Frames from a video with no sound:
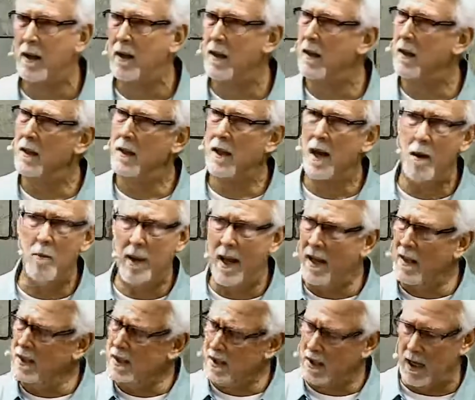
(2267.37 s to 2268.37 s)
God
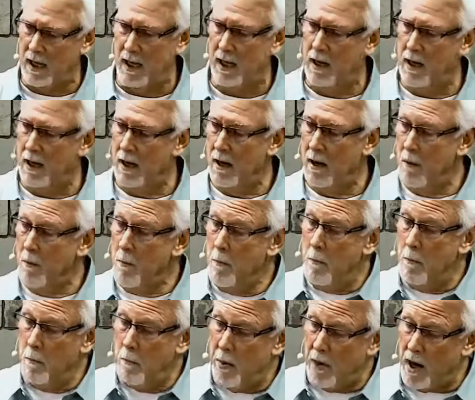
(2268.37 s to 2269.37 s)
bless you.
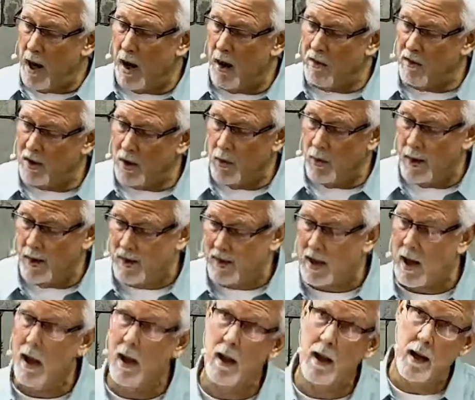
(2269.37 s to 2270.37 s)
But also
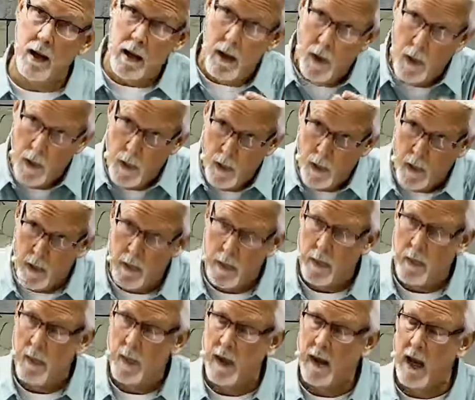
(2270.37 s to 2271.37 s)
excel in
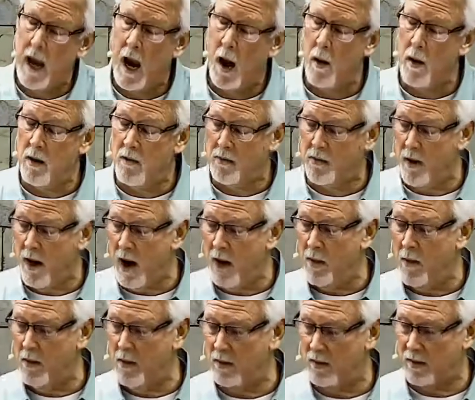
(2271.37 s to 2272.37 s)
the caring for
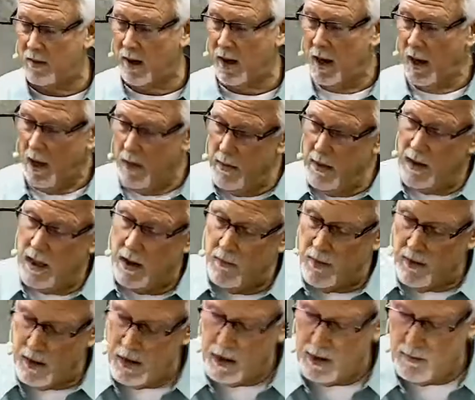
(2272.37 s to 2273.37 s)
others and the
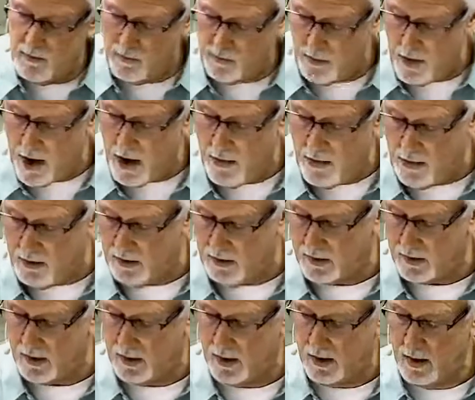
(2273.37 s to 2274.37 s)
giving for others.
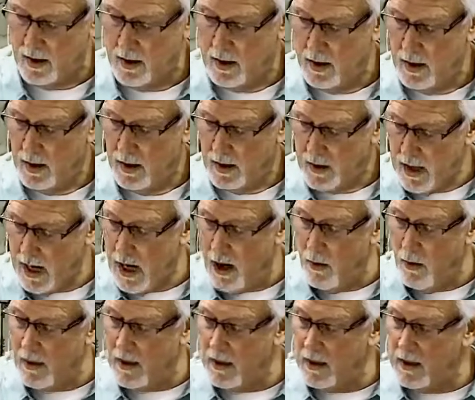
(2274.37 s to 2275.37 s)

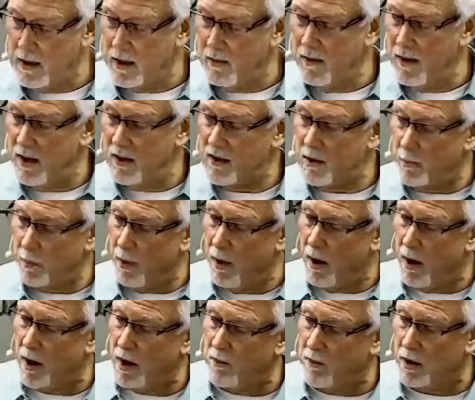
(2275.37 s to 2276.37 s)
Caring and giving is a
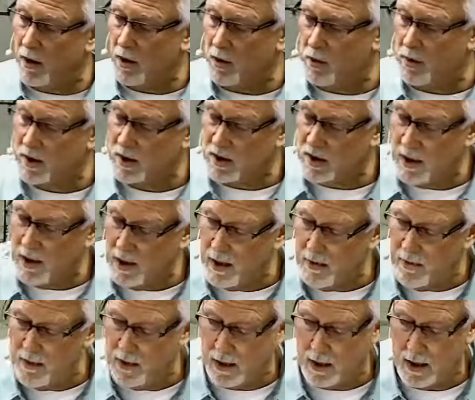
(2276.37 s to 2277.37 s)
part of our Christian
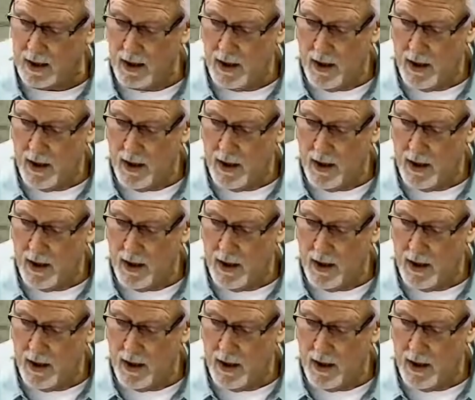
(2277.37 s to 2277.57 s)
living.